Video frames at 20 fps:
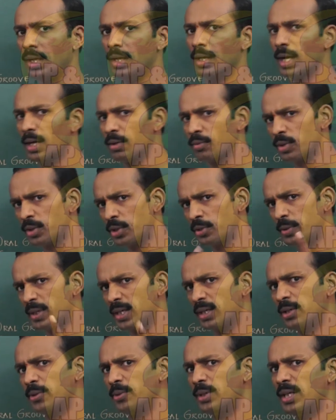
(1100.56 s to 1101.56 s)
I want to
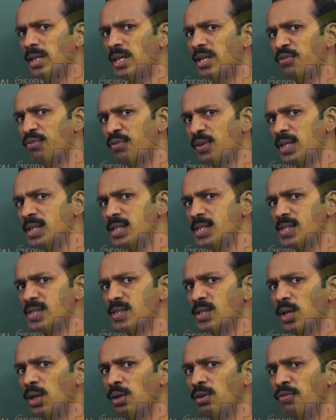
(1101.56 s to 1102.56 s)
tell you the
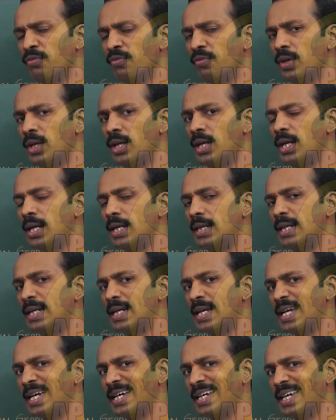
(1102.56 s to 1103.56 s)
difference of
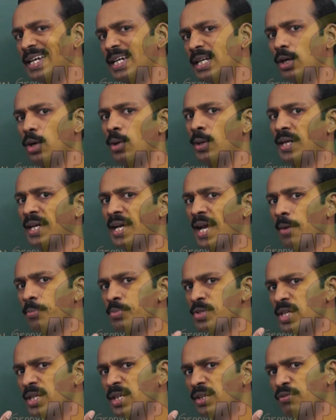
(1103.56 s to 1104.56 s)
taking or
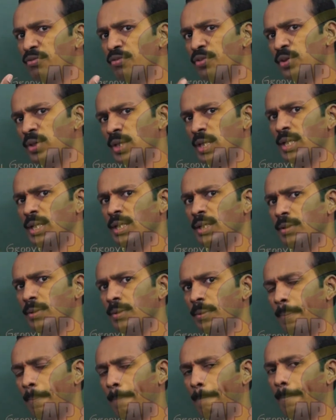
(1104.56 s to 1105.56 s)
capturing food
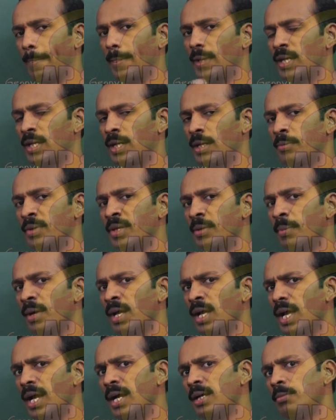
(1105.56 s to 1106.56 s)
in
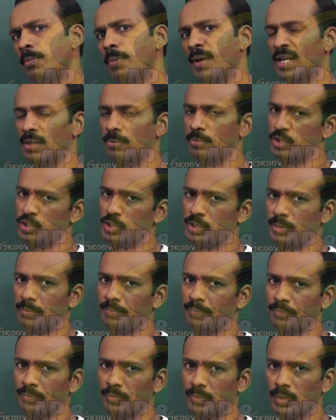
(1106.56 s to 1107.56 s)
amoeba and Paramecium.
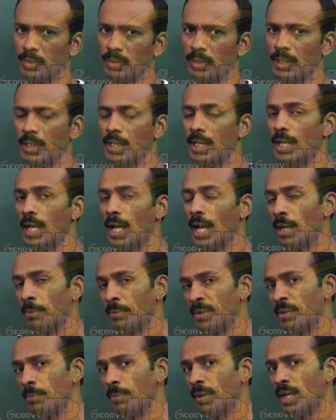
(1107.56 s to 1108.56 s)

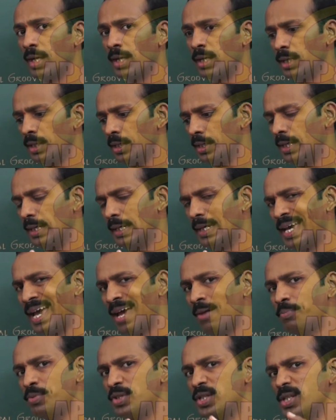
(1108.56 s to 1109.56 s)
Amoeba
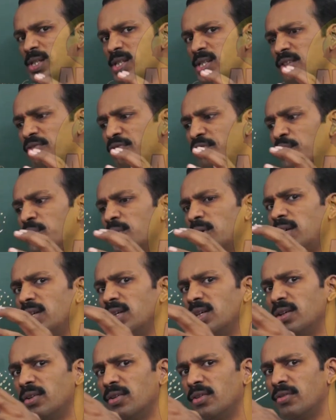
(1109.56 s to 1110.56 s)
captures the
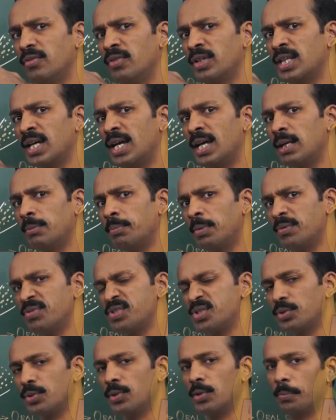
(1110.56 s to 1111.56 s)
food with the help of
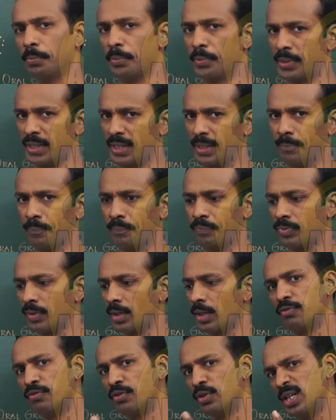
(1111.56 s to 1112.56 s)
pseudopodia.
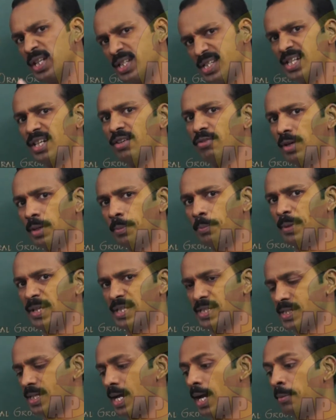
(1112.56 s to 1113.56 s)
Food is at one
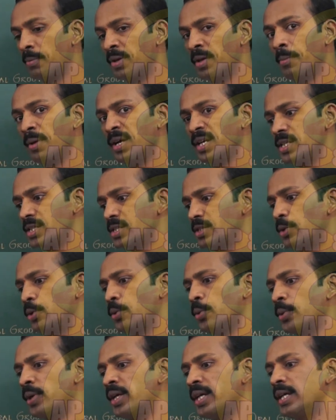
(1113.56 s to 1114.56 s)
place, amoeba is
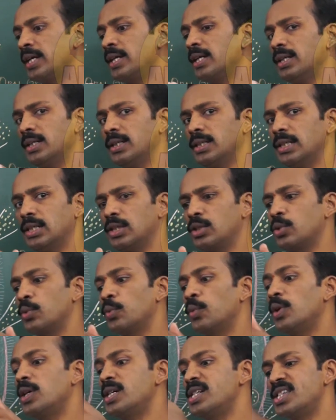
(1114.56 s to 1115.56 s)
going
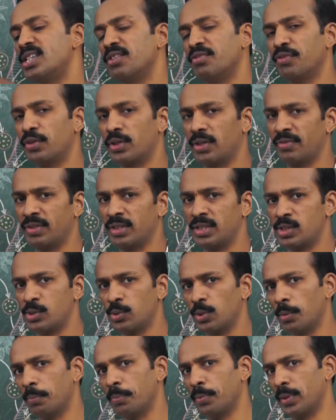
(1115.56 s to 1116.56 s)
towards the food with
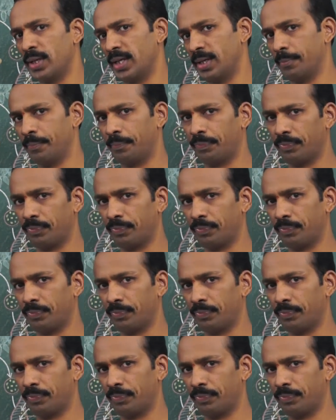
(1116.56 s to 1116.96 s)
pseudopodia.